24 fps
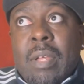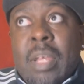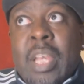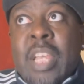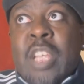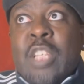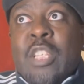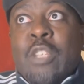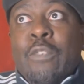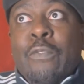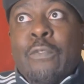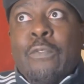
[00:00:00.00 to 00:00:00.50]

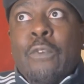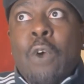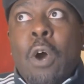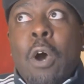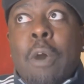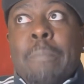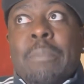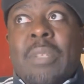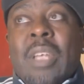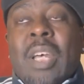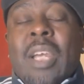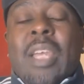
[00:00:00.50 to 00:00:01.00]
is
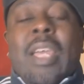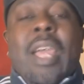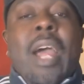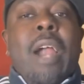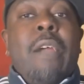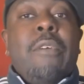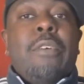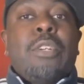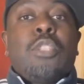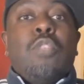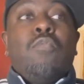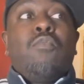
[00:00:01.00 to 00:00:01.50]
from the
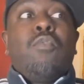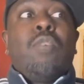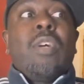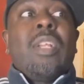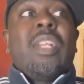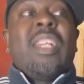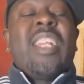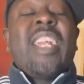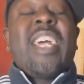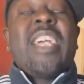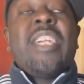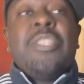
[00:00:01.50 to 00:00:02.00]
character
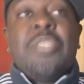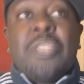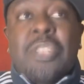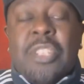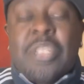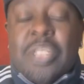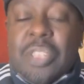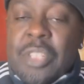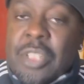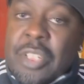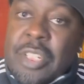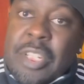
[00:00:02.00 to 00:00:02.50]

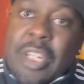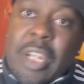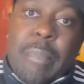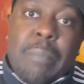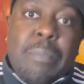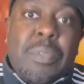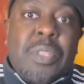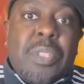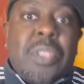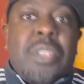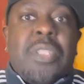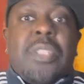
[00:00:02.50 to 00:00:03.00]

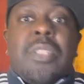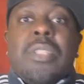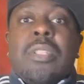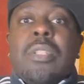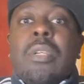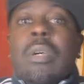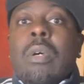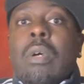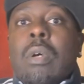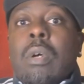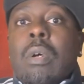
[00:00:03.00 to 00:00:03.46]
relationships,